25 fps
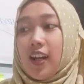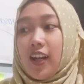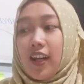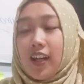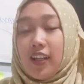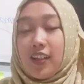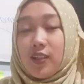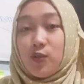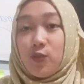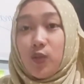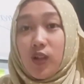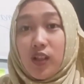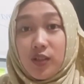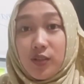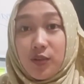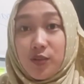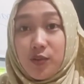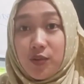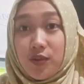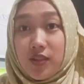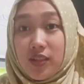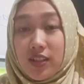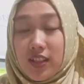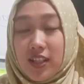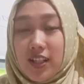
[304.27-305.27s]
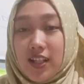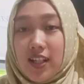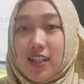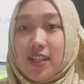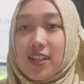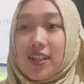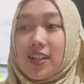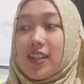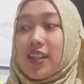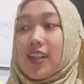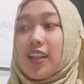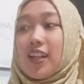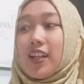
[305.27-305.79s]
and one
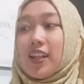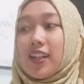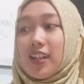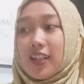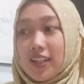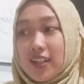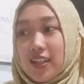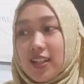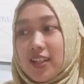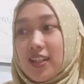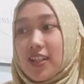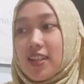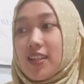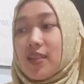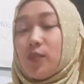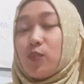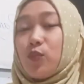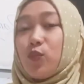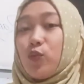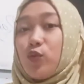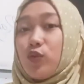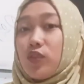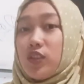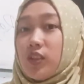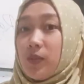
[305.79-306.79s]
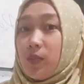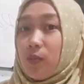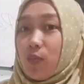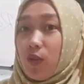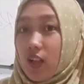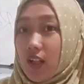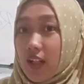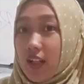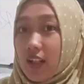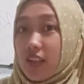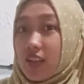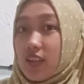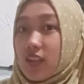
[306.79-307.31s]
goodness is
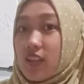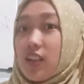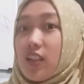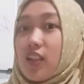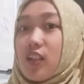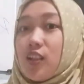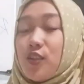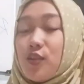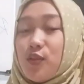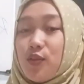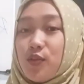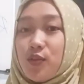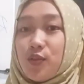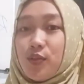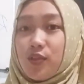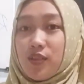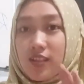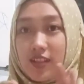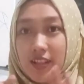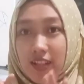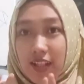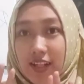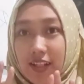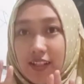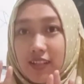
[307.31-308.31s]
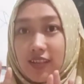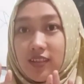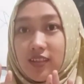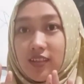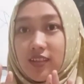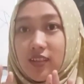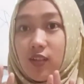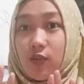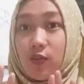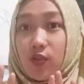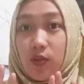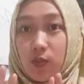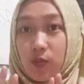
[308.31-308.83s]
multiplied to
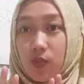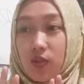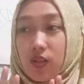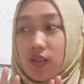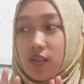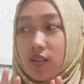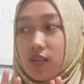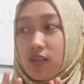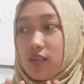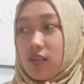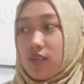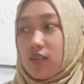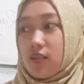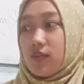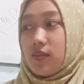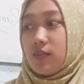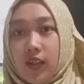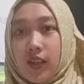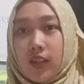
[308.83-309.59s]
10 rewards.